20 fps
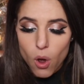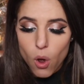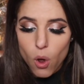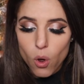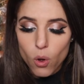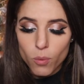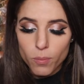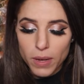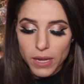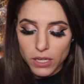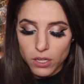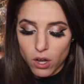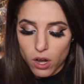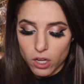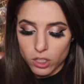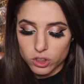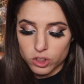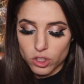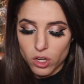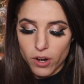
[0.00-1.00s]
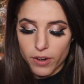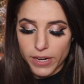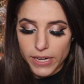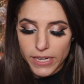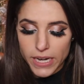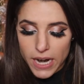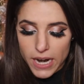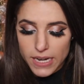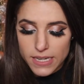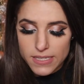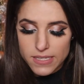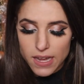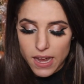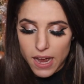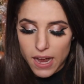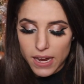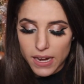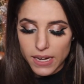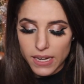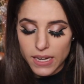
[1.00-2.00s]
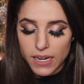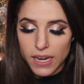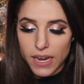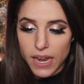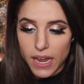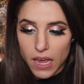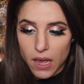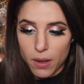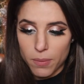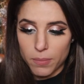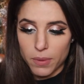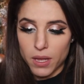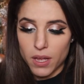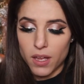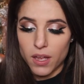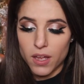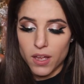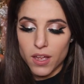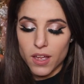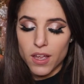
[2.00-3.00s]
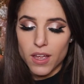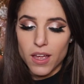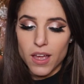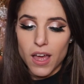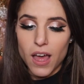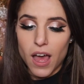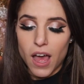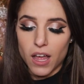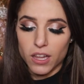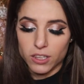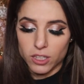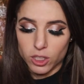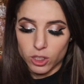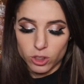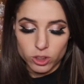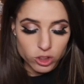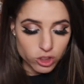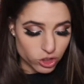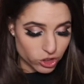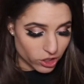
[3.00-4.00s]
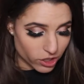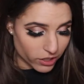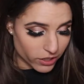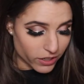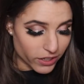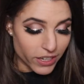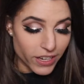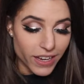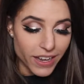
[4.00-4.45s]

Oh my gosh. All right, guys. I am a little shook.